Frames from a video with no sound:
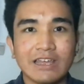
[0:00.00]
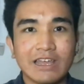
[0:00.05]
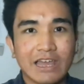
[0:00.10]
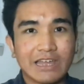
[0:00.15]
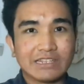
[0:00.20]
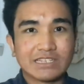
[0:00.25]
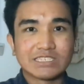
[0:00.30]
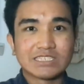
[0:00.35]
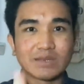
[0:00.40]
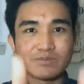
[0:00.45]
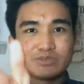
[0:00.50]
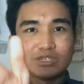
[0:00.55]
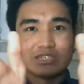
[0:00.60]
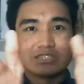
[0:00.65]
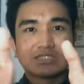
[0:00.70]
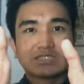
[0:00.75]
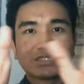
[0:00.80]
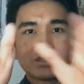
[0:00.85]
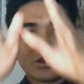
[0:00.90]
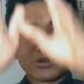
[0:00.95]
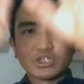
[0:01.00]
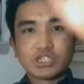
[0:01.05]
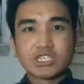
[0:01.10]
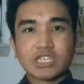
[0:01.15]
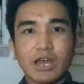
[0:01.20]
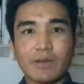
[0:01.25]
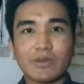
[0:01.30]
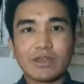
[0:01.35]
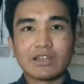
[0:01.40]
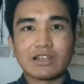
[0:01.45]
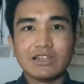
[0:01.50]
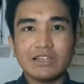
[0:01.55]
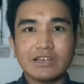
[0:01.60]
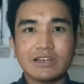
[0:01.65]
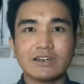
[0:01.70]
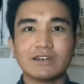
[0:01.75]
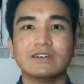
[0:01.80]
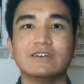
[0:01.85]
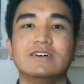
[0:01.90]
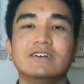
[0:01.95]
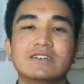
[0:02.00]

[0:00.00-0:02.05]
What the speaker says: and the subject is so sharp and clear.